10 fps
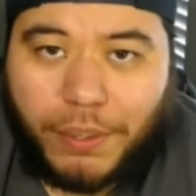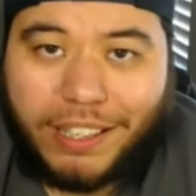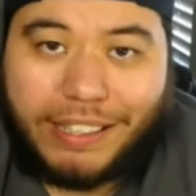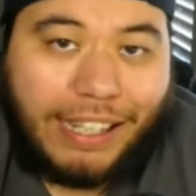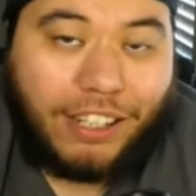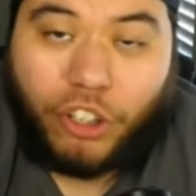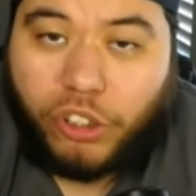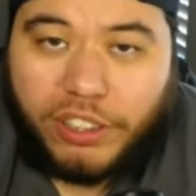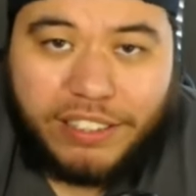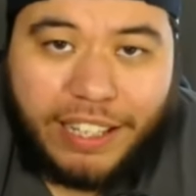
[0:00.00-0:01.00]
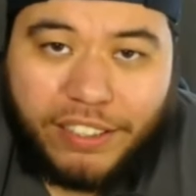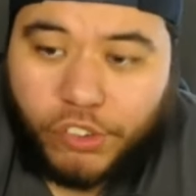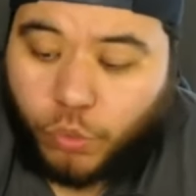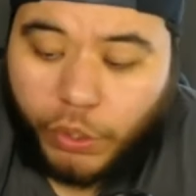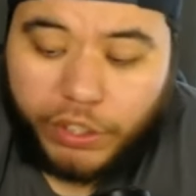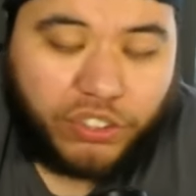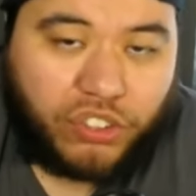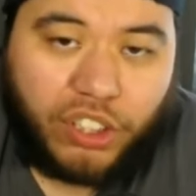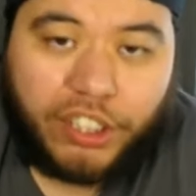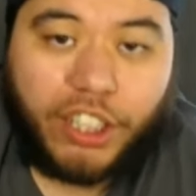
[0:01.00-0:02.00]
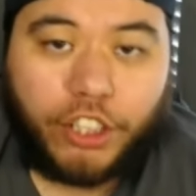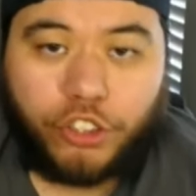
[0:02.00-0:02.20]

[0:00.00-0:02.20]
right now. All it takes is one stunt.